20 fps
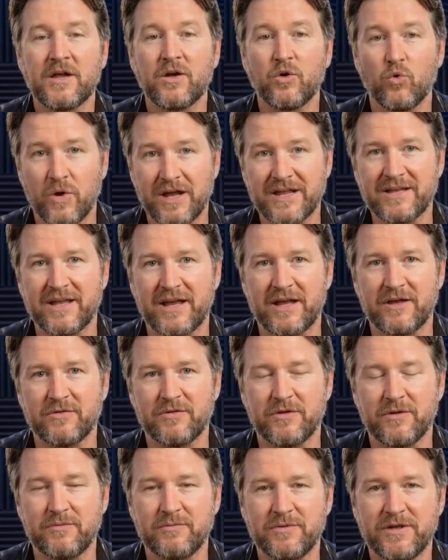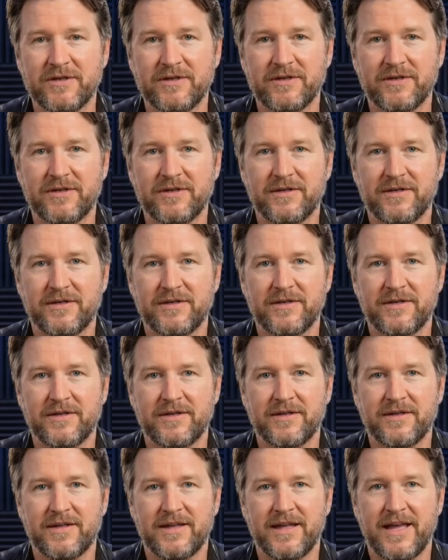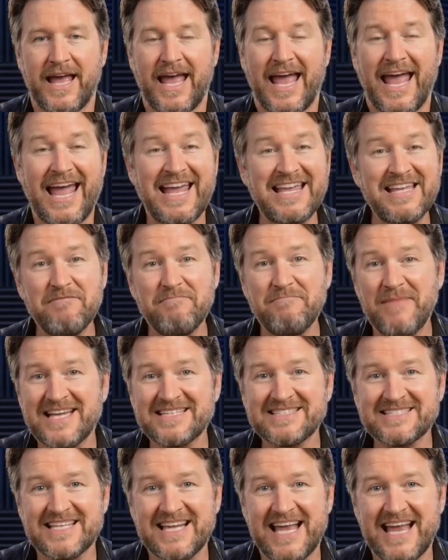Quick Lightroom. Edit basic